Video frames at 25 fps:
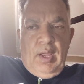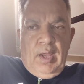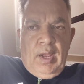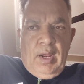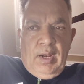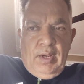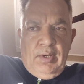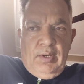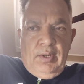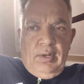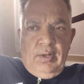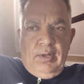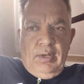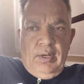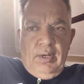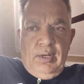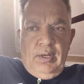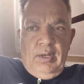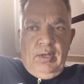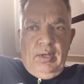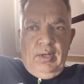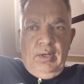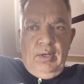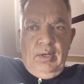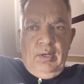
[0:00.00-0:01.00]

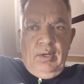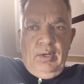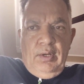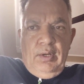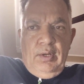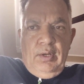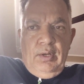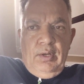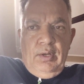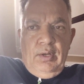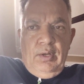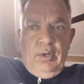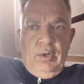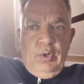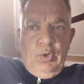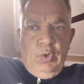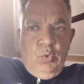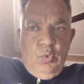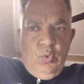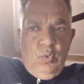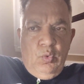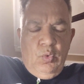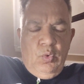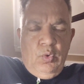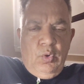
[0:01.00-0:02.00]
entertain
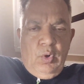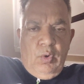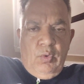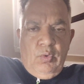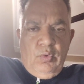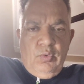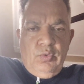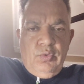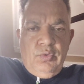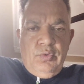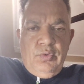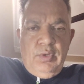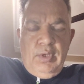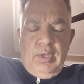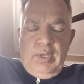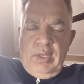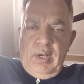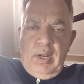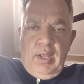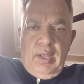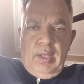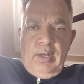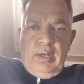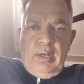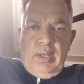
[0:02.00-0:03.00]
new grounds in
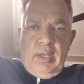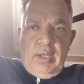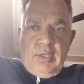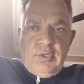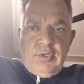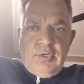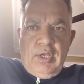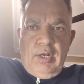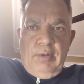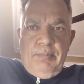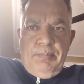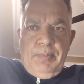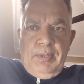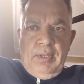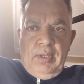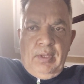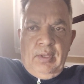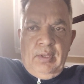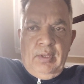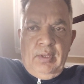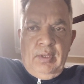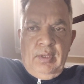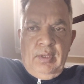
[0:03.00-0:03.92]
an SLP